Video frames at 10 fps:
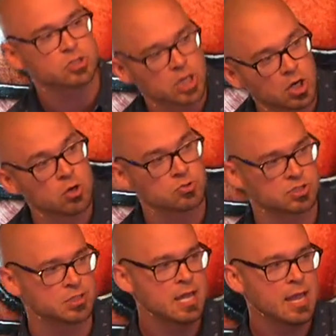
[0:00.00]

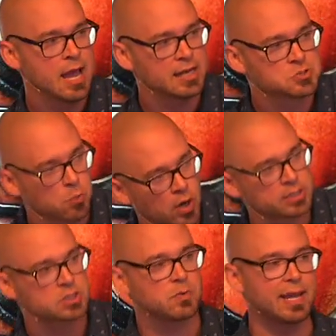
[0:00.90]
toes, and it's worked
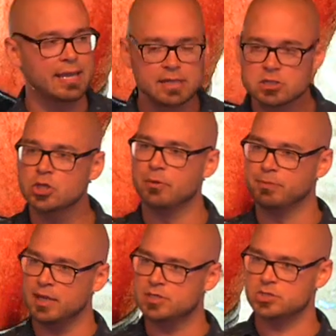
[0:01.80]
its way into your
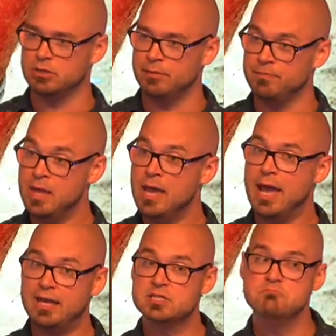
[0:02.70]
bloodstream,
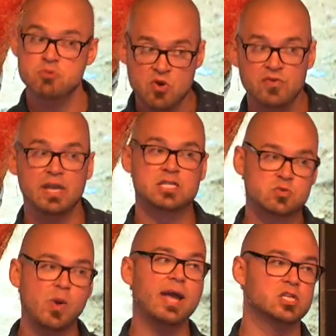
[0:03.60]
and it's moving its
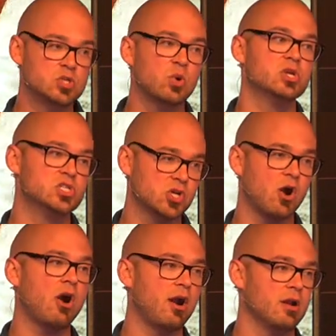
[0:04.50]
way towards your
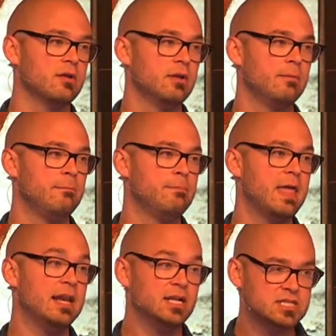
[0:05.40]
heart.
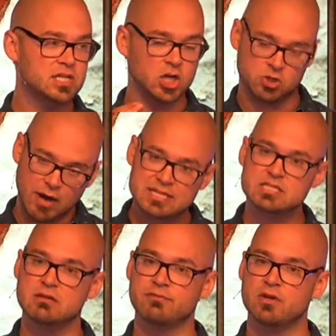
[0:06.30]
And it's an
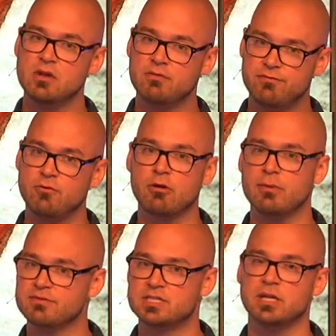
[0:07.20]
aggressive form
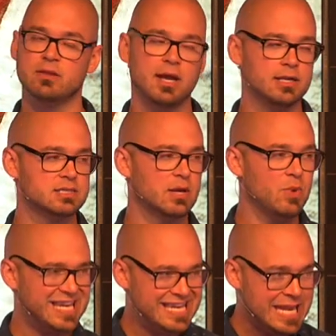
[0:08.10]
of cellulitis that
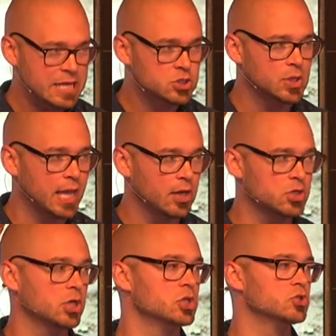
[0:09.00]
we need to get
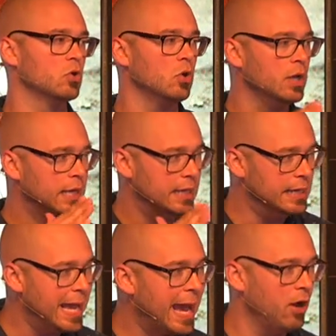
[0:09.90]
under control
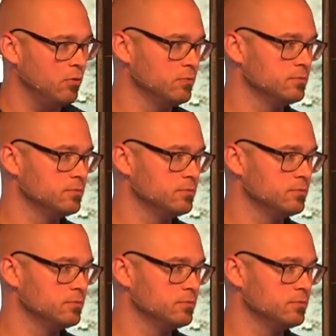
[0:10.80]
now.